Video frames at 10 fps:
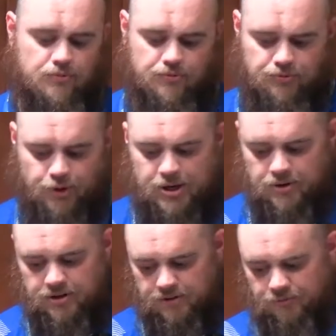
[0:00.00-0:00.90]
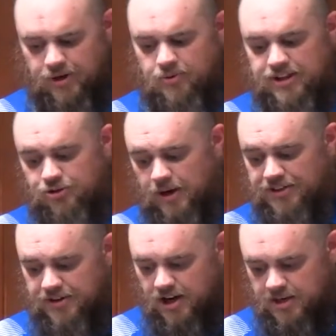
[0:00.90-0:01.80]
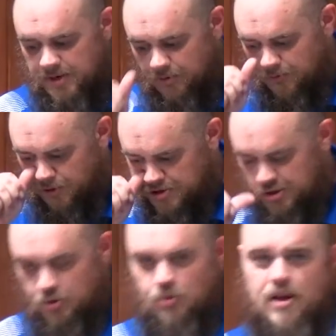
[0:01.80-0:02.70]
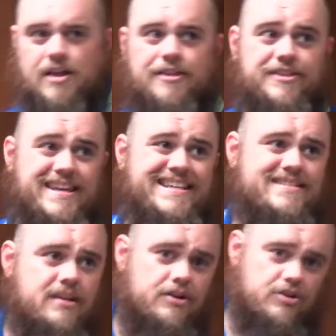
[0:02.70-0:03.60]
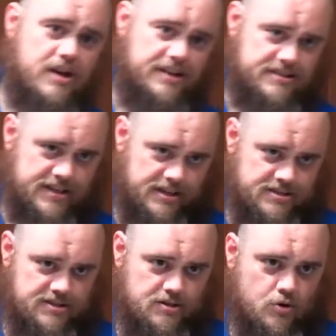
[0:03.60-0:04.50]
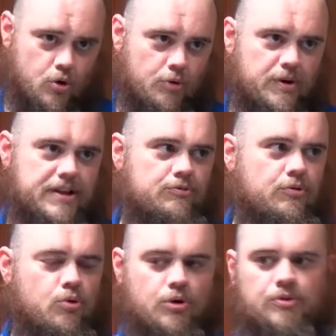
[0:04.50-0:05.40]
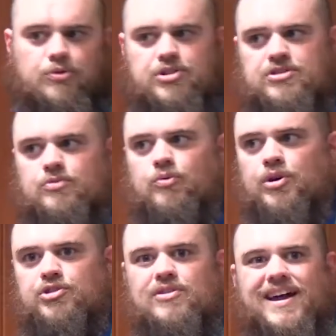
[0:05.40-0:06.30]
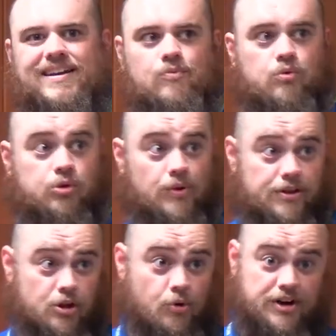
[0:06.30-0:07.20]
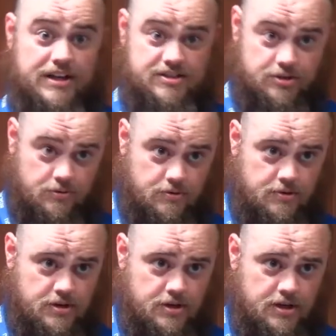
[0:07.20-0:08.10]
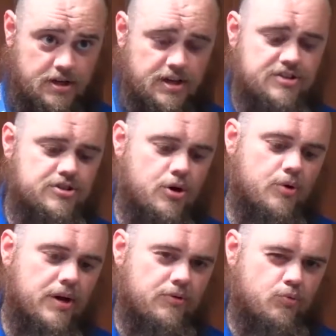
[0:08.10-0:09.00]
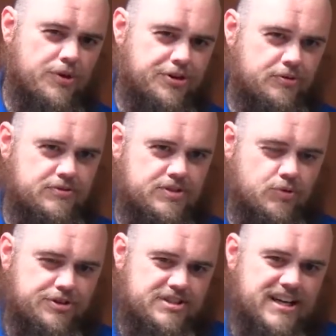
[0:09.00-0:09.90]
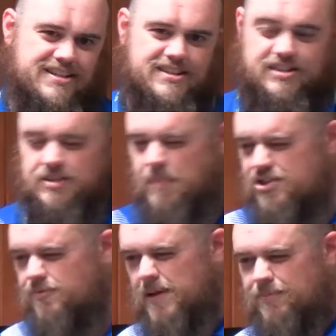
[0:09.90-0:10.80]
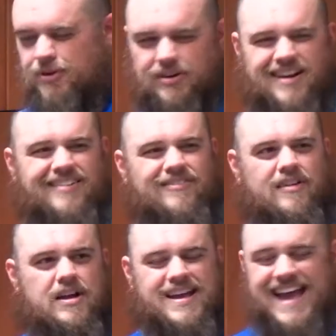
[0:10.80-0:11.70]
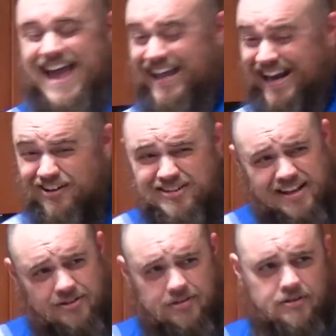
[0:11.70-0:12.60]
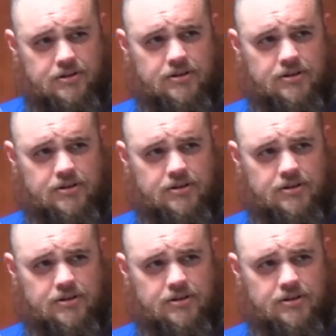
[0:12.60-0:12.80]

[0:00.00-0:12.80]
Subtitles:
Frequently throughout the document, it refers to these United States, or it will use the word united with lowercase u. So what they're saying is that it's a bunch of people that are kind of hanging out together,